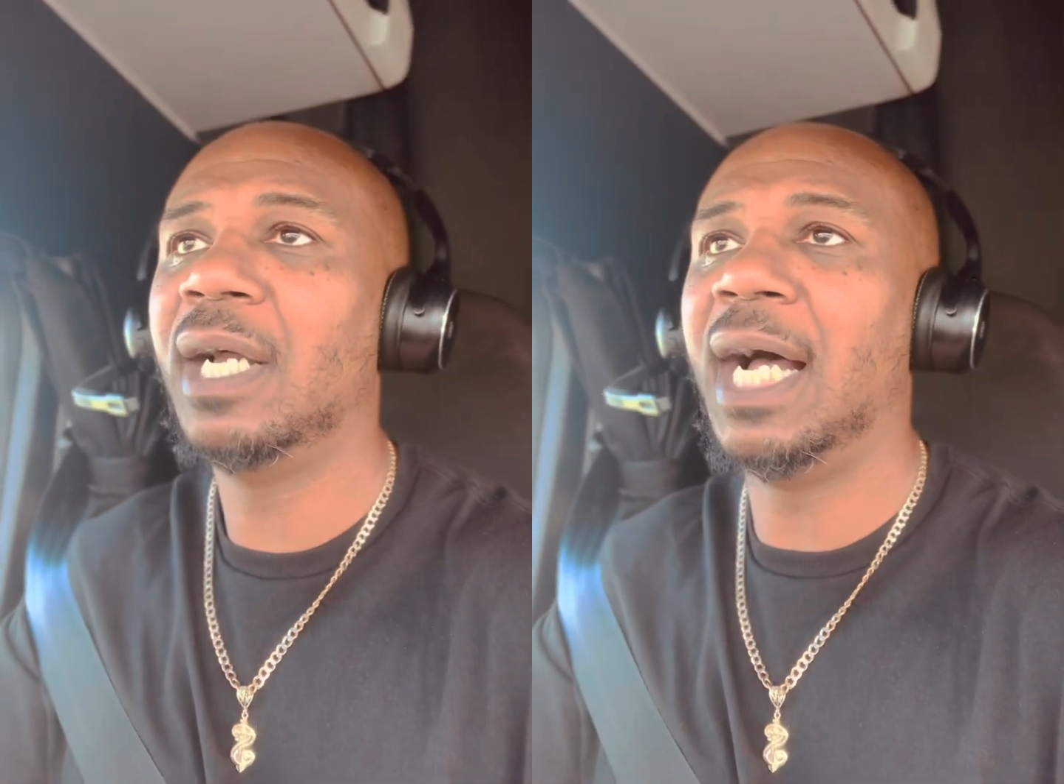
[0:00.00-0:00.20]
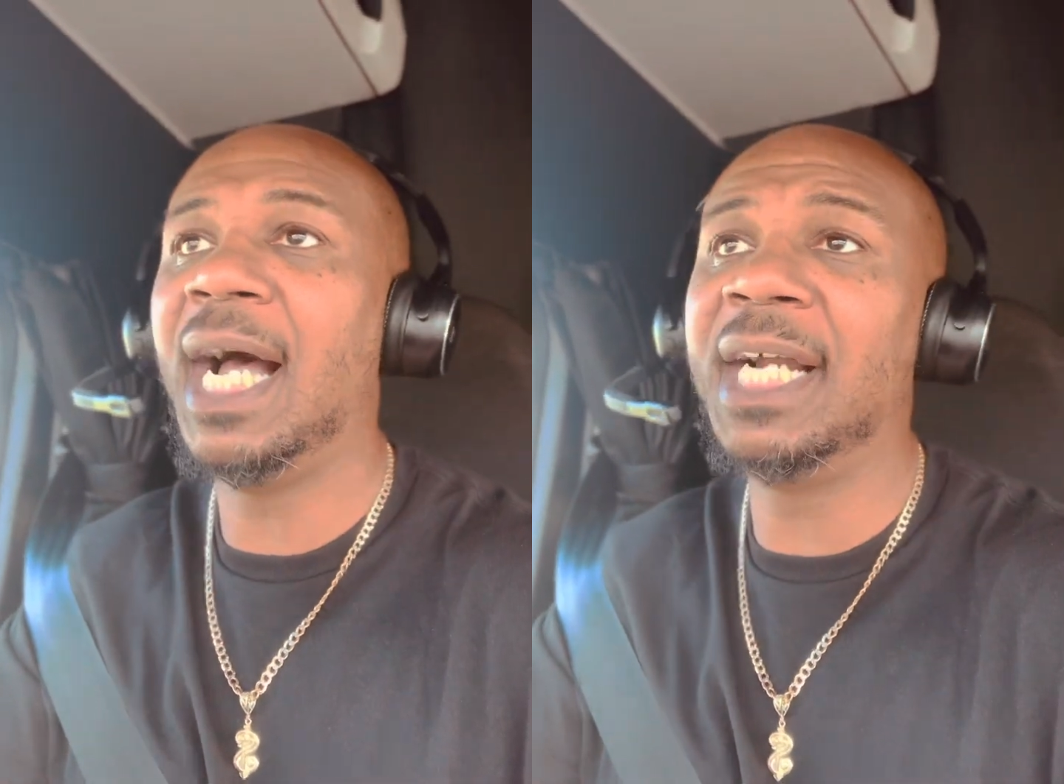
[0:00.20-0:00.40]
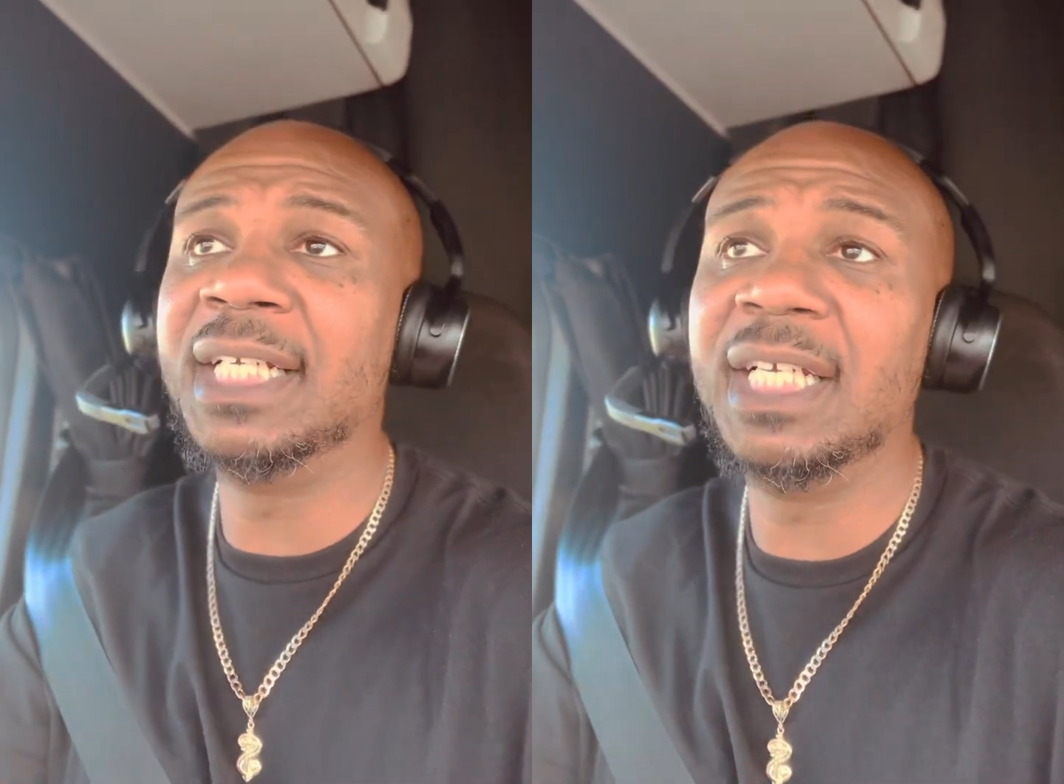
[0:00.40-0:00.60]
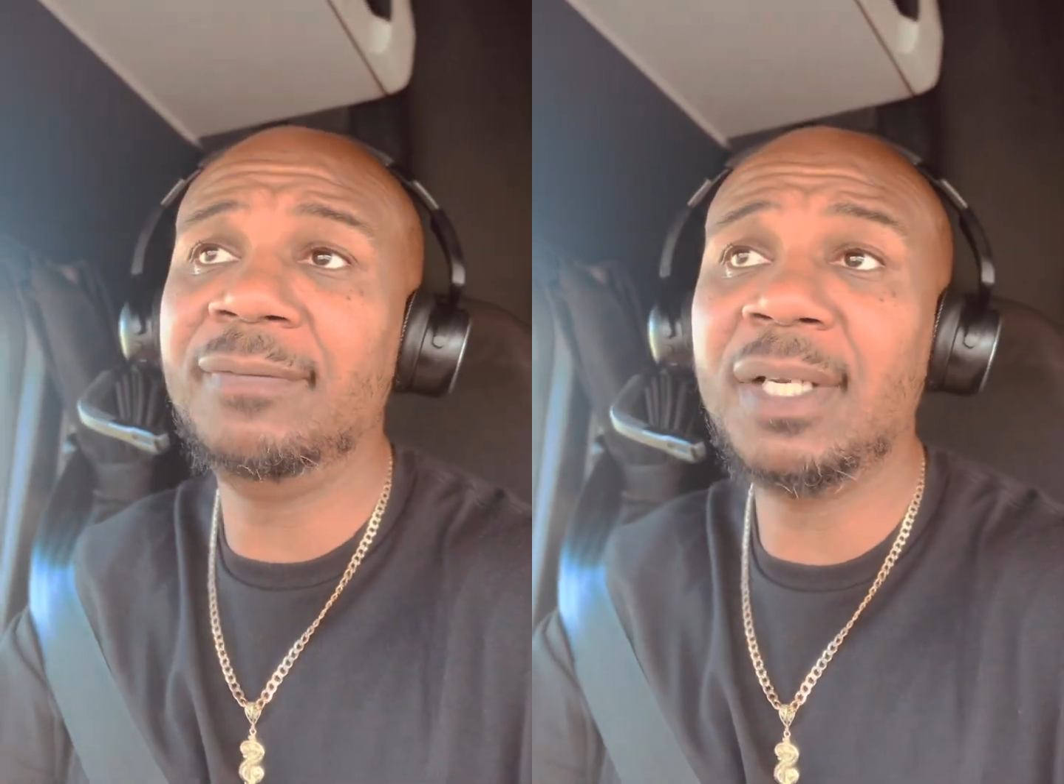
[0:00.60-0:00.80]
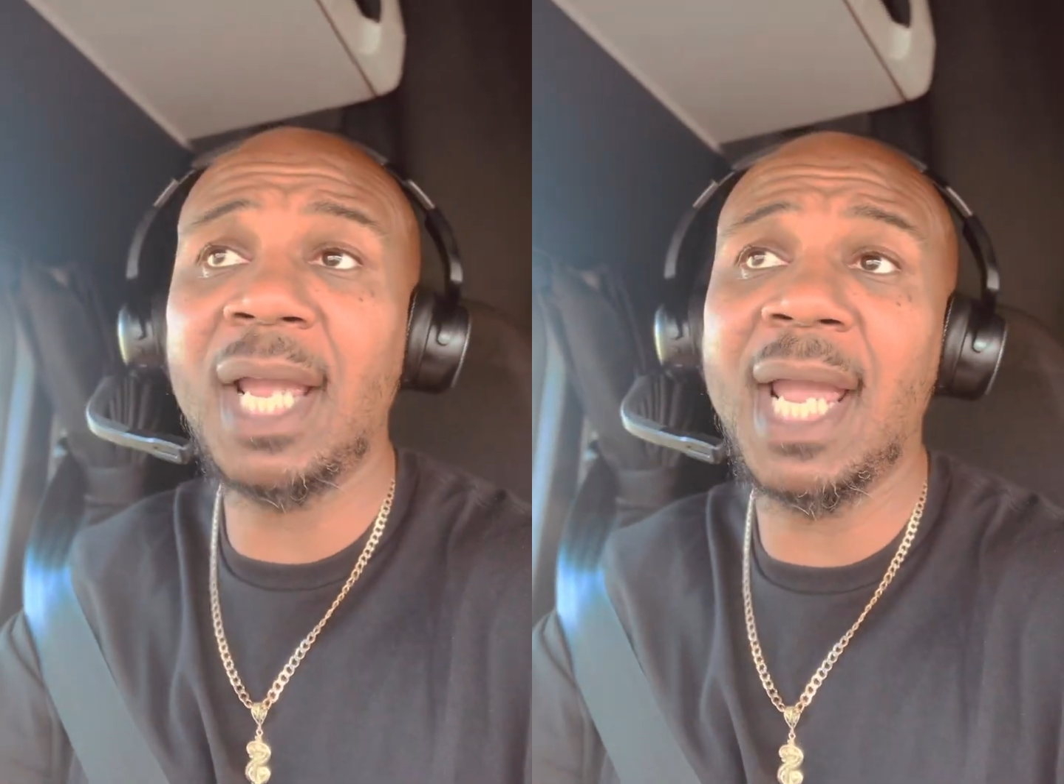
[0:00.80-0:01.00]
I ain't
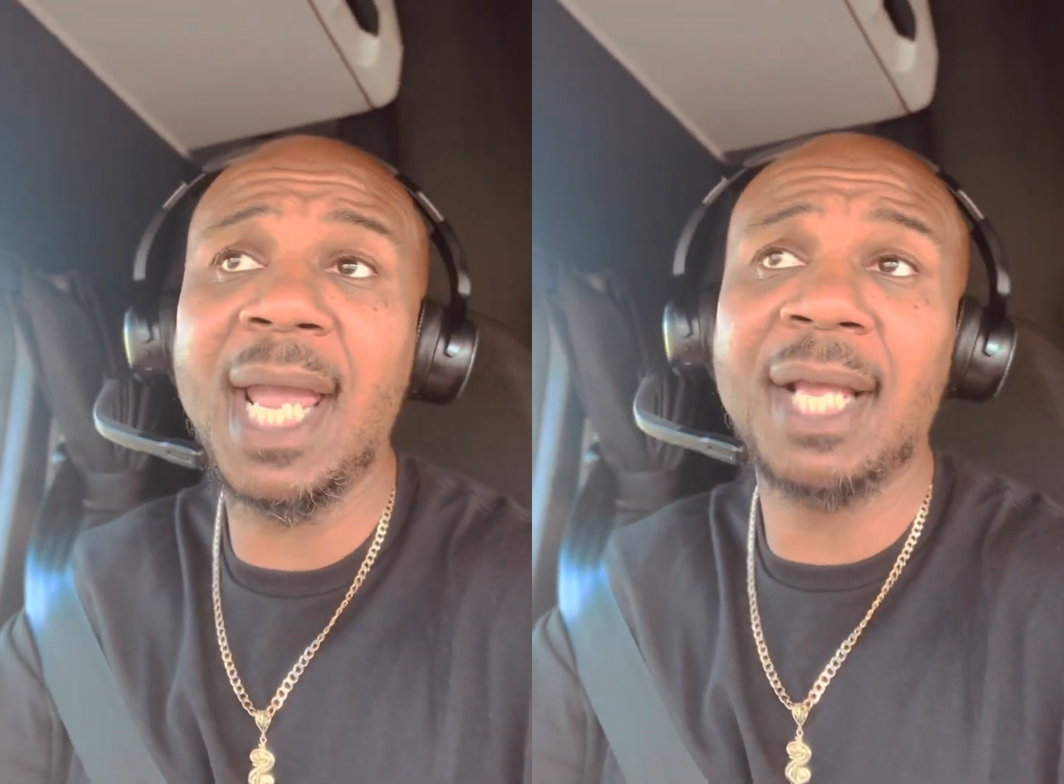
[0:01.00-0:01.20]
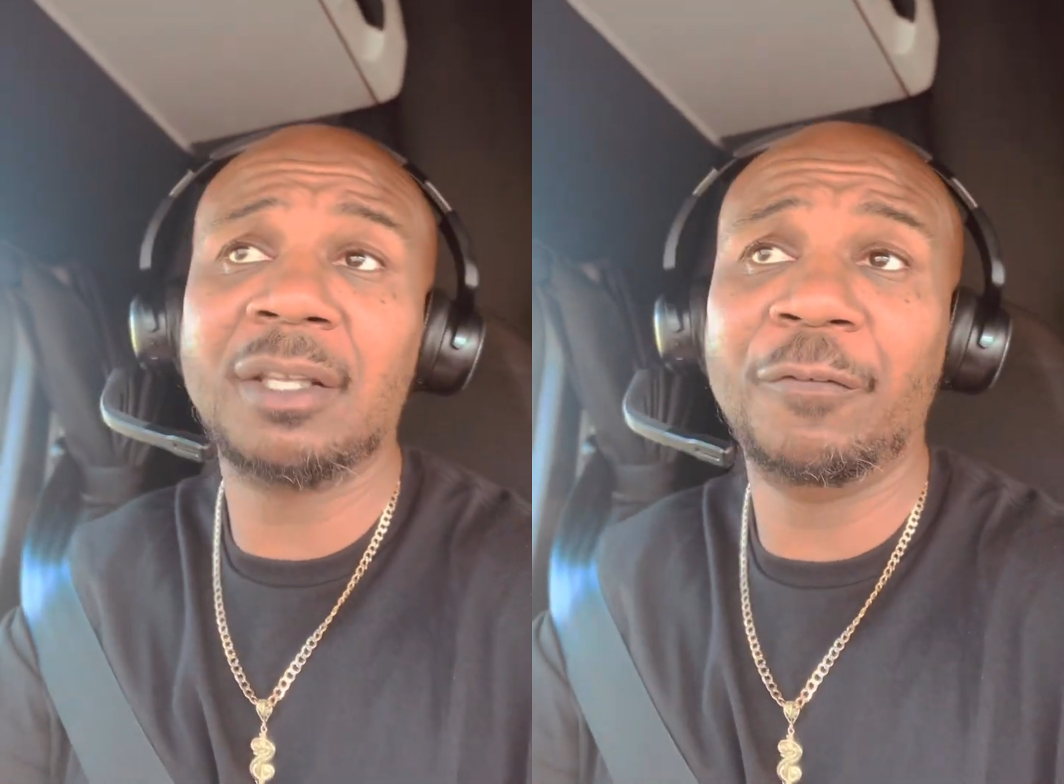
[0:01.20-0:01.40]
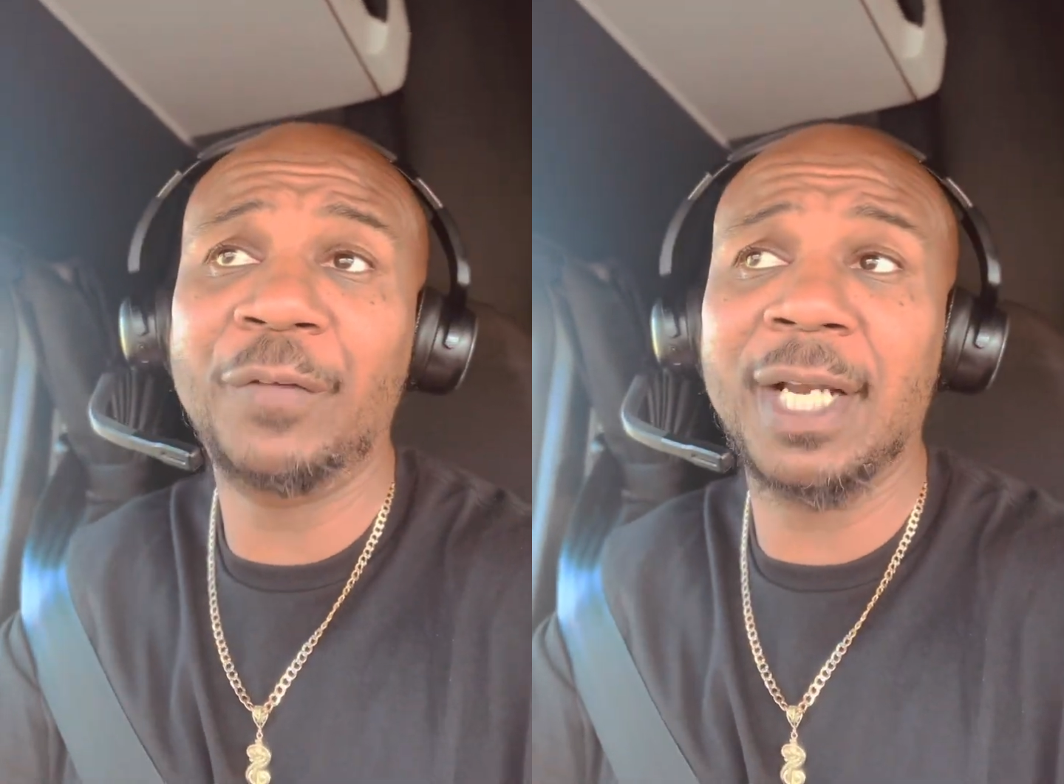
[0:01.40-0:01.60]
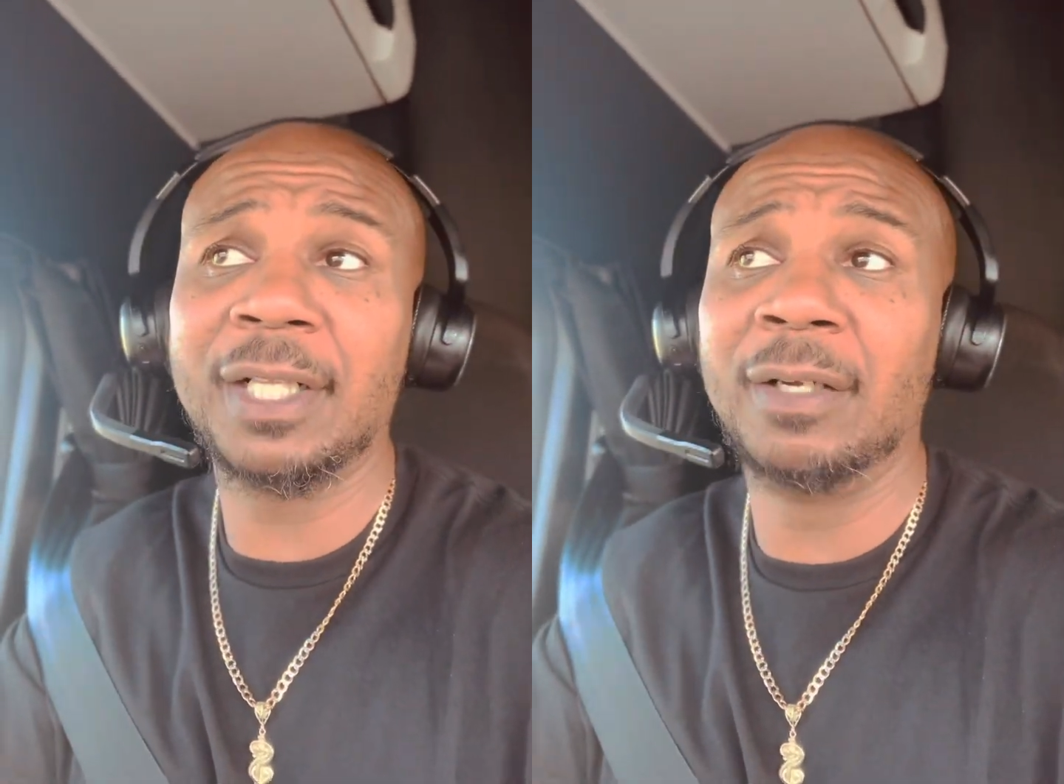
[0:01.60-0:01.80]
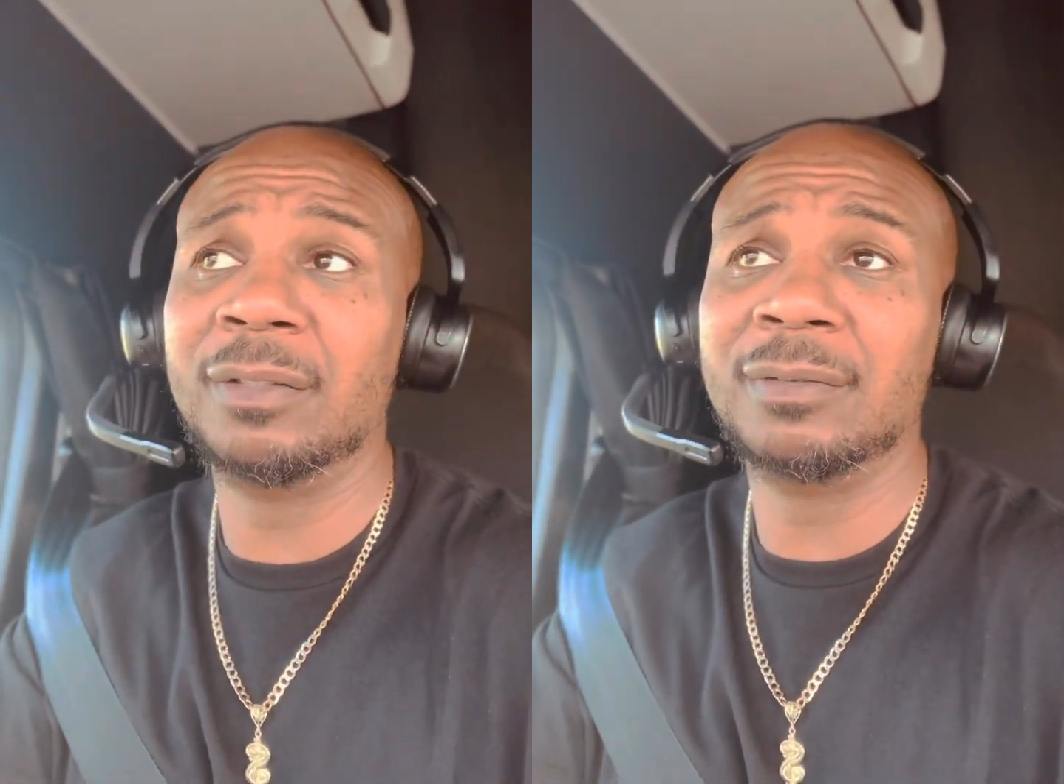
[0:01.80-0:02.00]
even add the fact
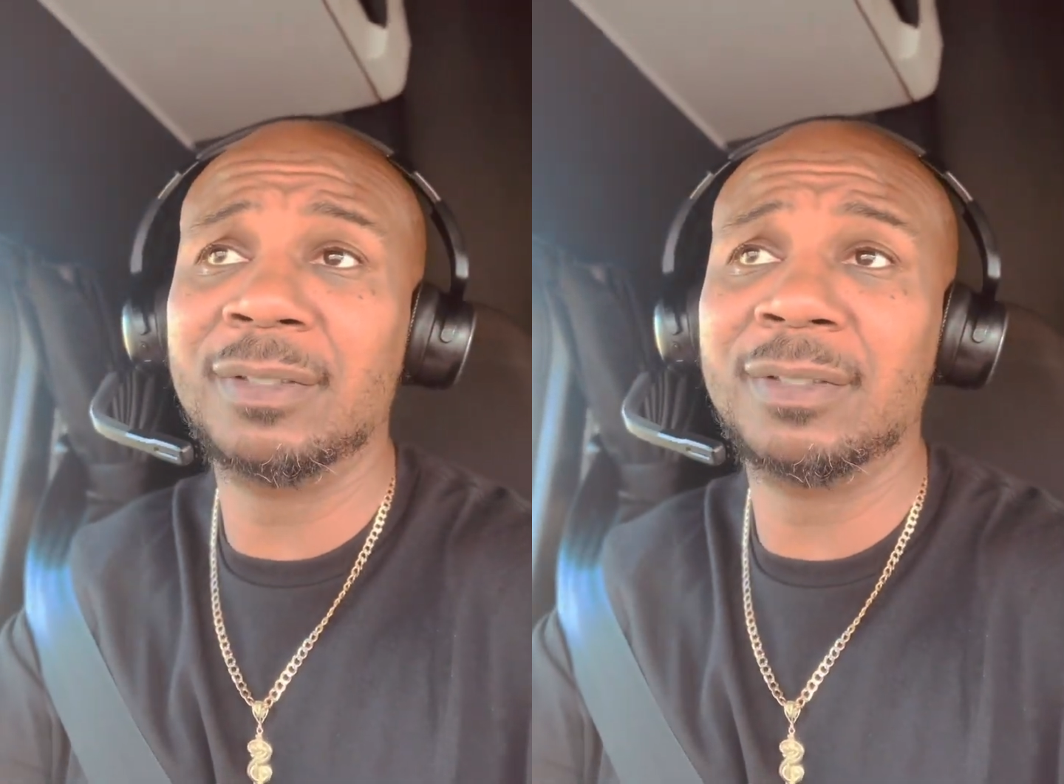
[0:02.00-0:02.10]
that